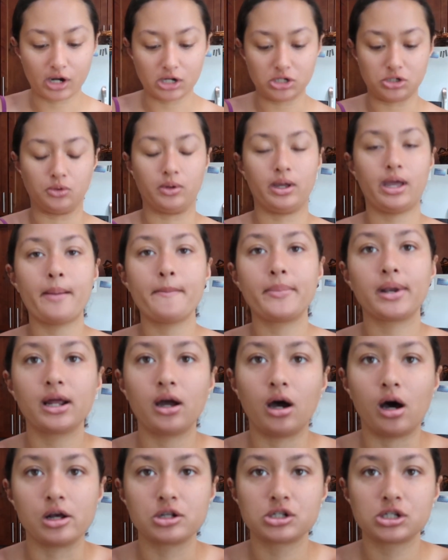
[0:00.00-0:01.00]
I do it. But I
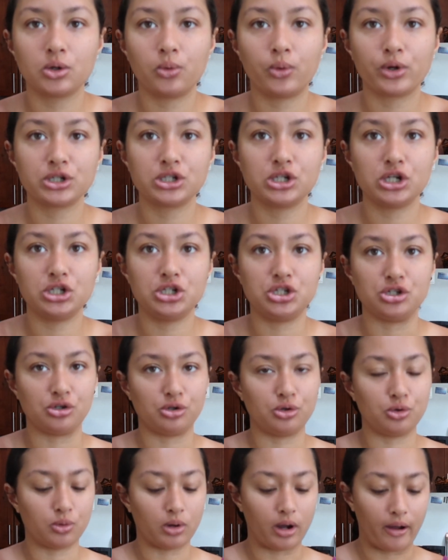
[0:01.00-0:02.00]
also wanted to
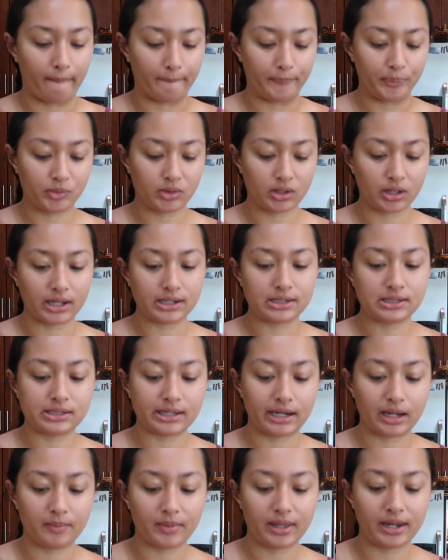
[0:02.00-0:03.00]
do a
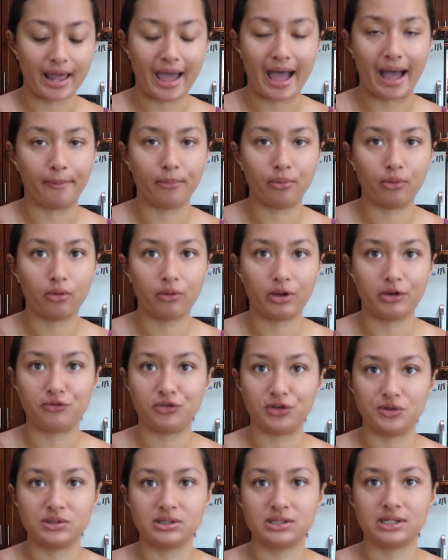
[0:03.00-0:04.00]
cinnamon apple
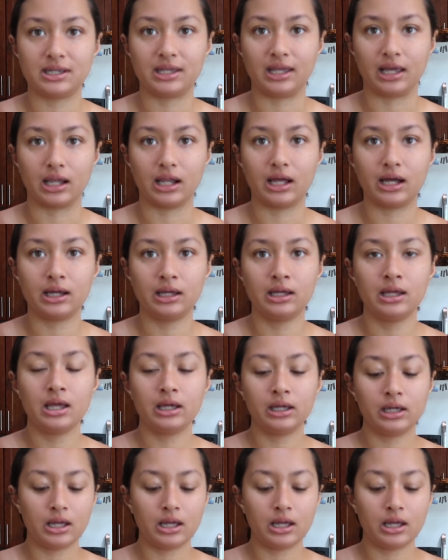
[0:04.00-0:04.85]
infused tequila